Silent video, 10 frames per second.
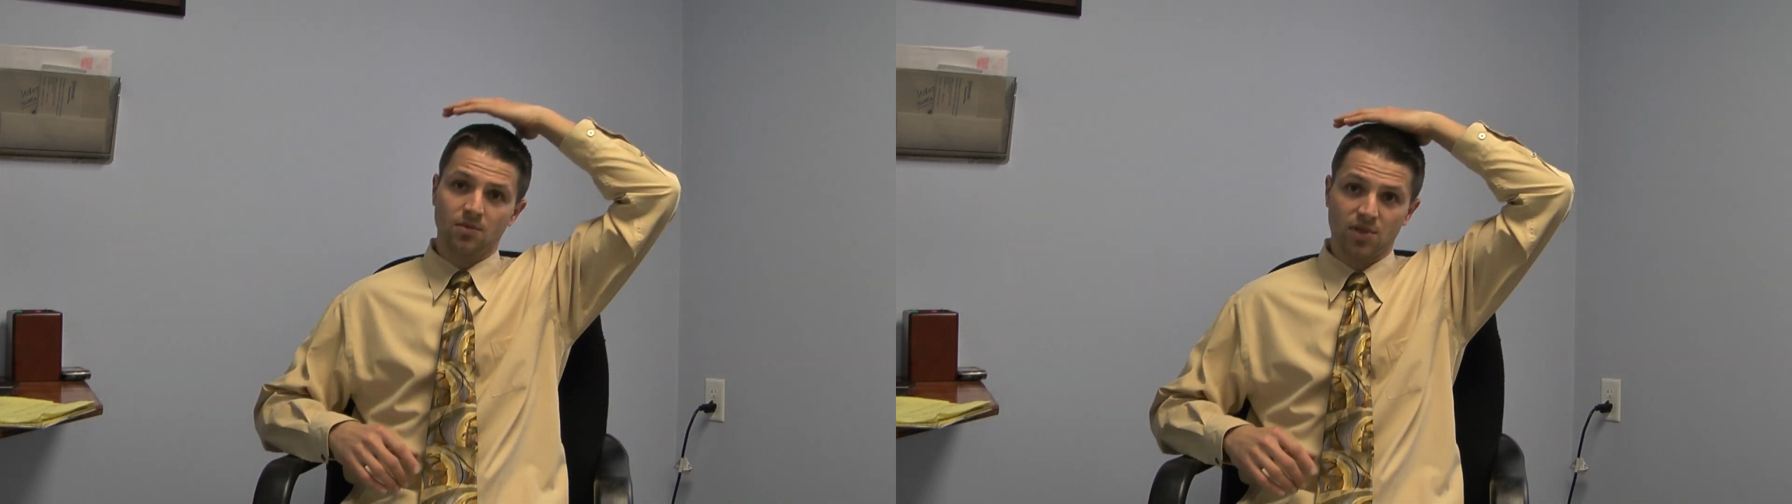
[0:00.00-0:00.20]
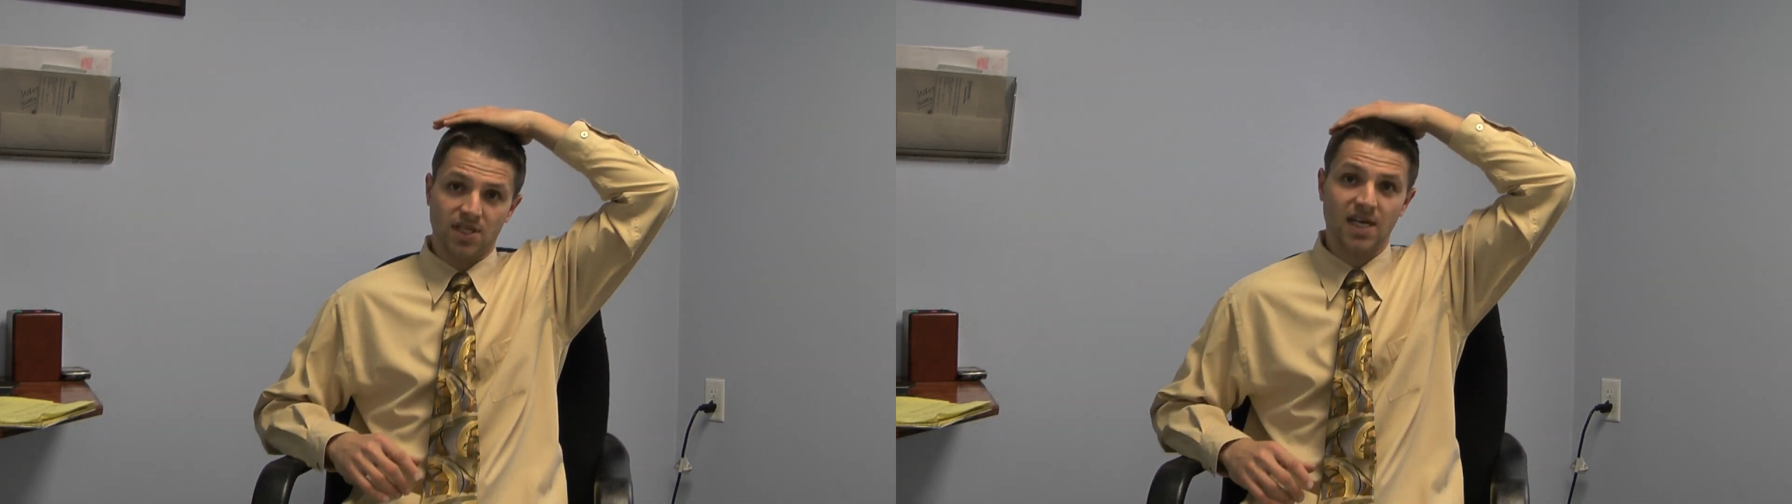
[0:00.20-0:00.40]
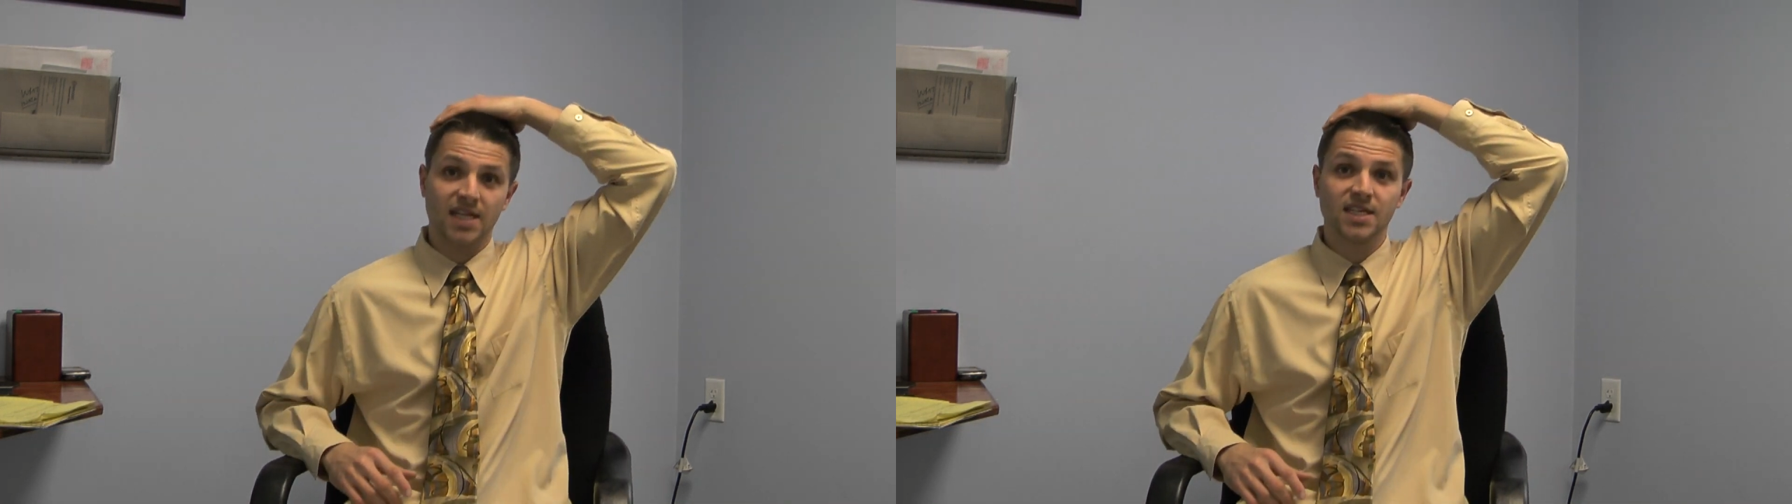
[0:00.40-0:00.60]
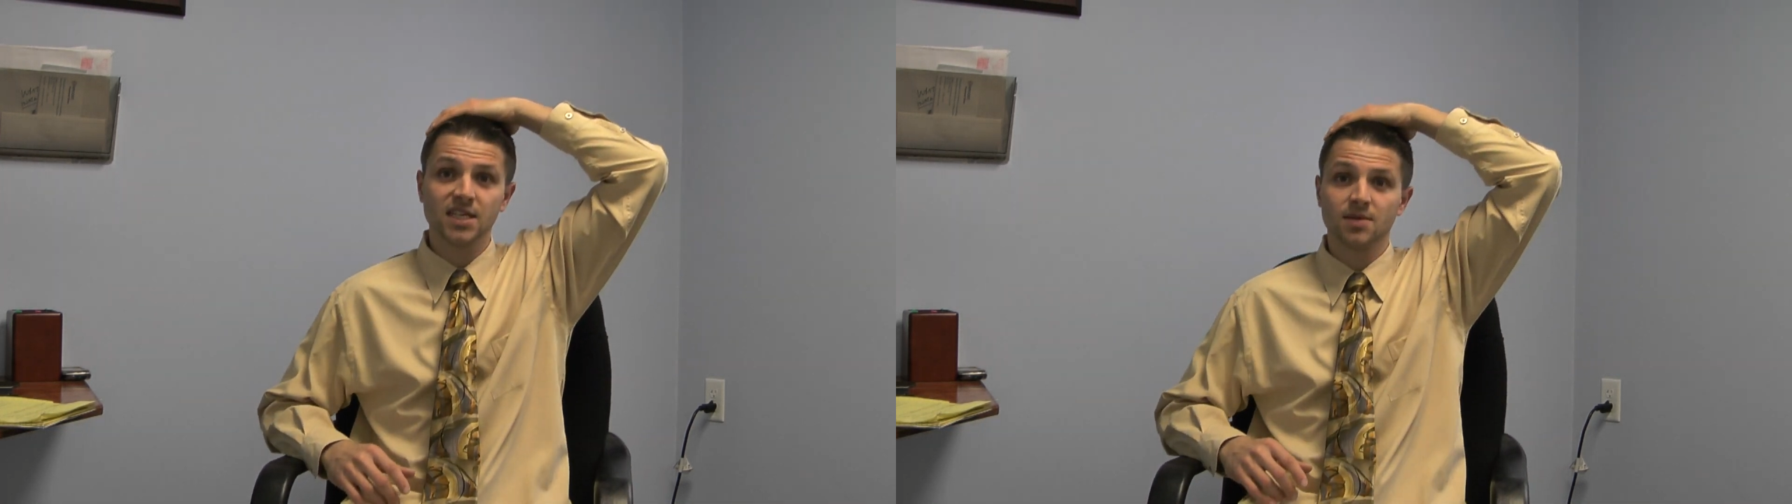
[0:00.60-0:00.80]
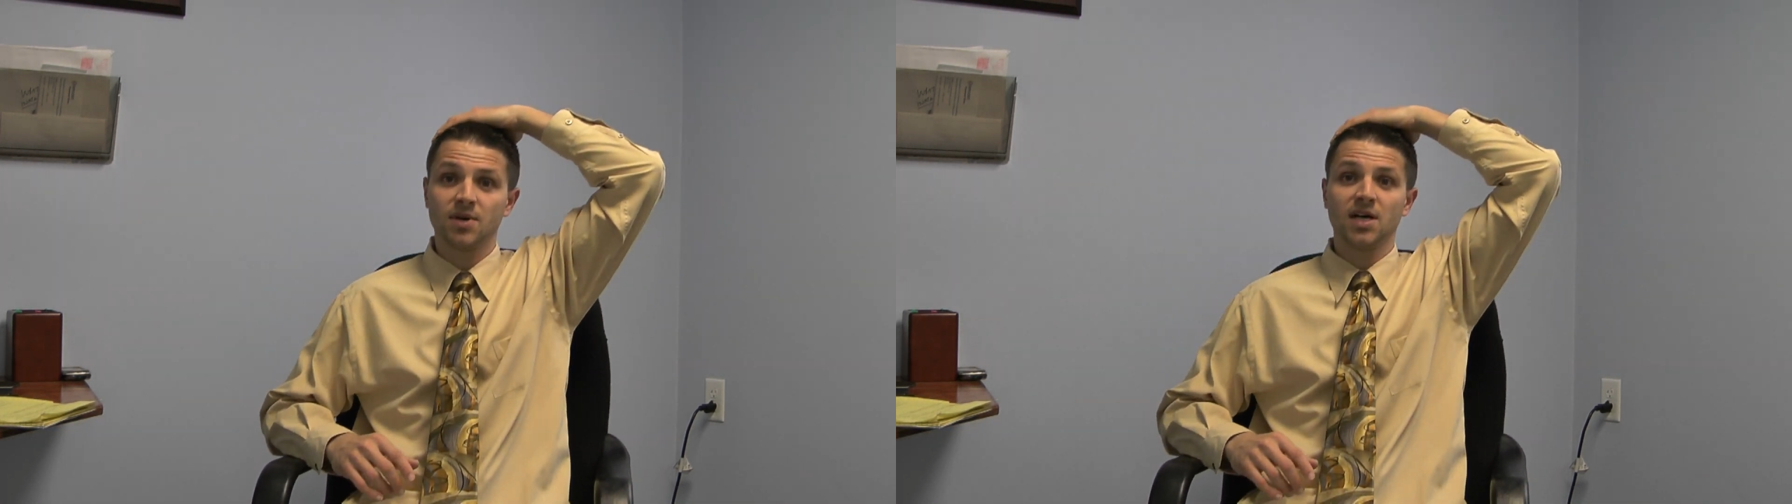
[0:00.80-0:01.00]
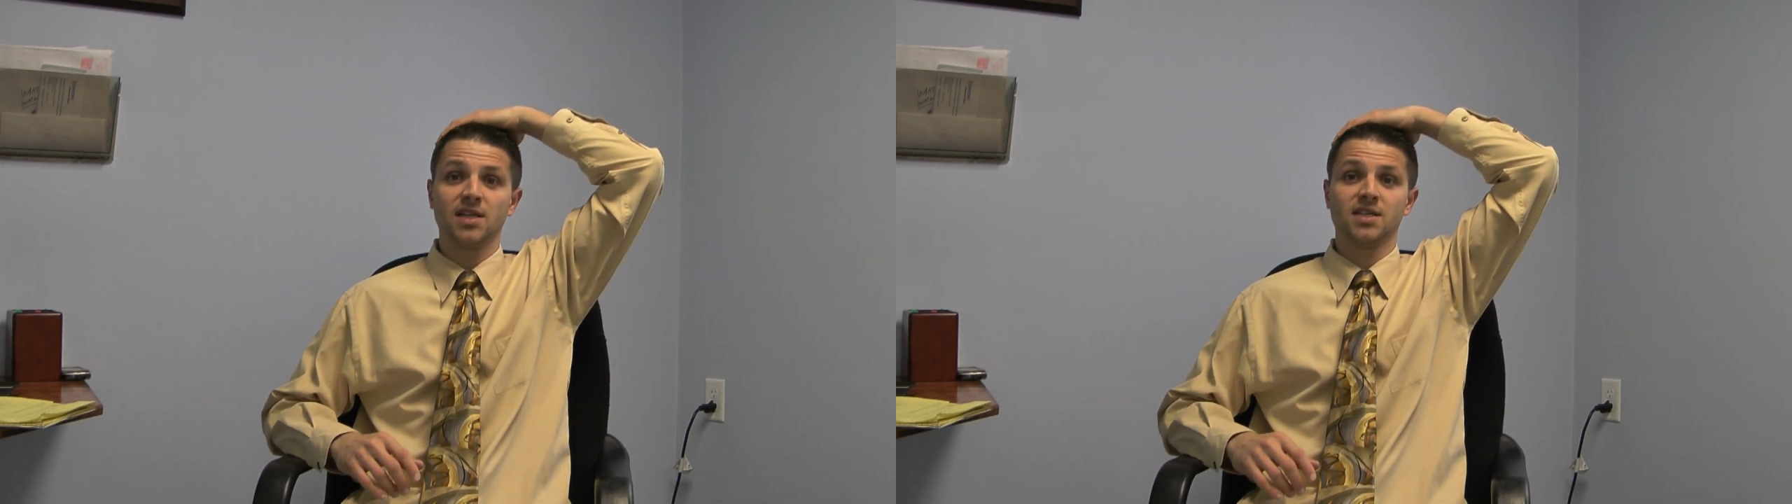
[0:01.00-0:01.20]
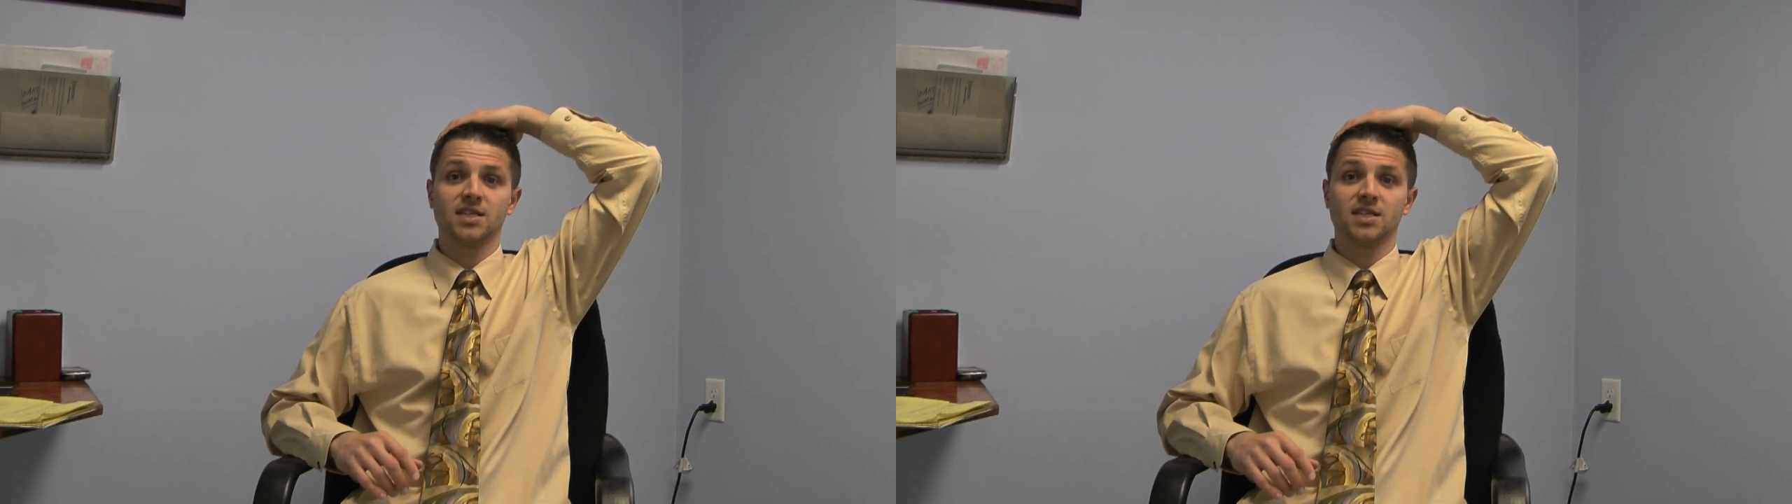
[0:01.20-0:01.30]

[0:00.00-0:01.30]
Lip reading: But the idea behind